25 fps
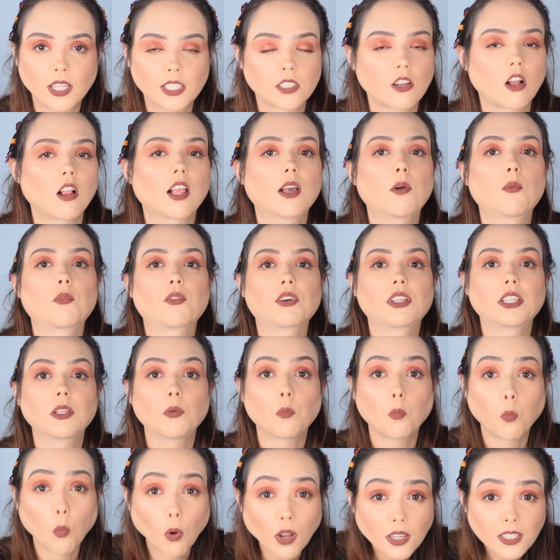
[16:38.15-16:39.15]
it's all I really
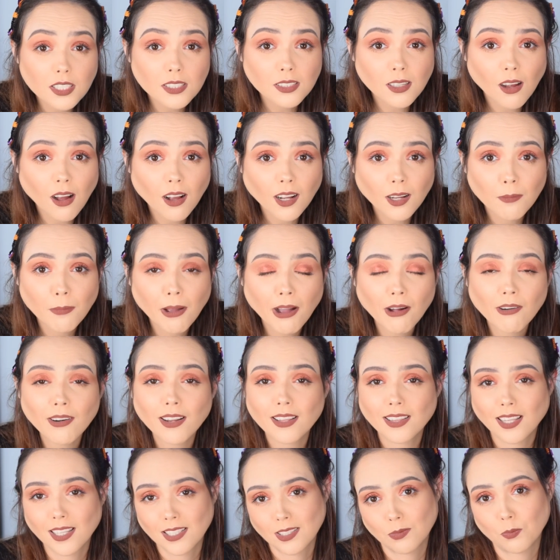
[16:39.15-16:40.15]
want to talk about,
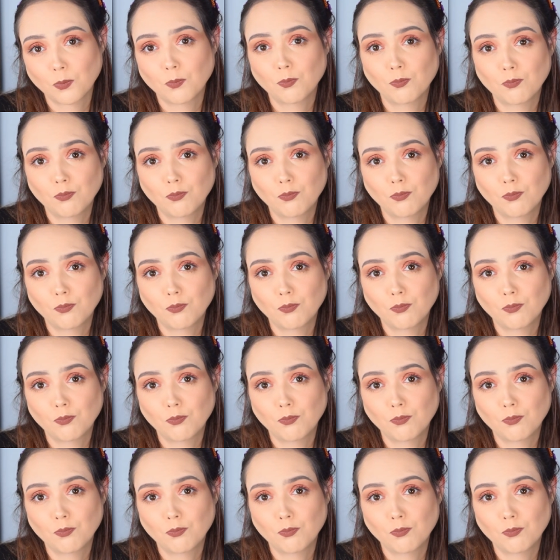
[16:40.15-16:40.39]
and that's